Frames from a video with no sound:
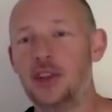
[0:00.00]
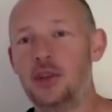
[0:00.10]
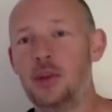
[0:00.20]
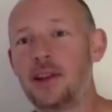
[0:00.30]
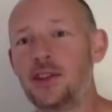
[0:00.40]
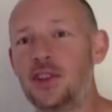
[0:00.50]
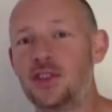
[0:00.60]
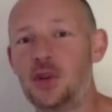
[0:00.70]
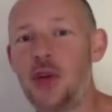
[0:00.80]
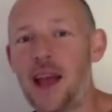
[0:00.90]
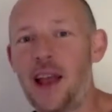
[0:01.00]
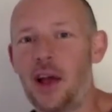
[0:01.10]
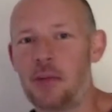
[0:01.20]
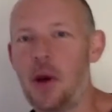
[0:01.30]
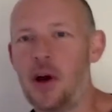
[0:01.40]
Do you get
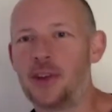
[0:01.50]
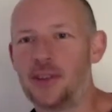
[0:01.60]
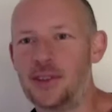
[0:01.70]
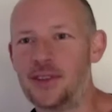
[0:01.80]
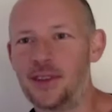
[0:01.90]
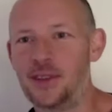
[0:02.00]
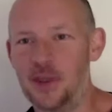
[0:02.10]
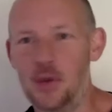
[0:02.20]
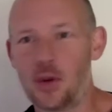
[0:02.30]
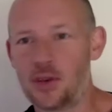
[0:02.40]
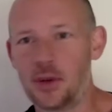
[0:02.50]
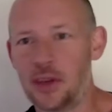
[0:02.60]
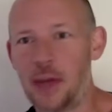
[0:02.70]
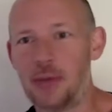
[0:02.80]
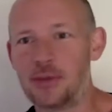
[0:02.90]
like perks in the sense that you watch all the
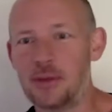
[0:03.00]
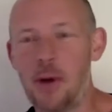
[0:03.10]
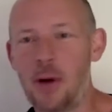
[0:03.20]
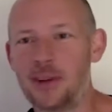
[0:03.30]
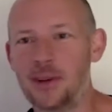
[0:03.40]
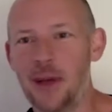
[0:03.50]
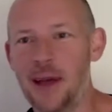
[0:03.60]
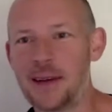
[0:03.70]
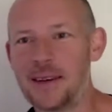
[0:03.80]
games from the box and all that?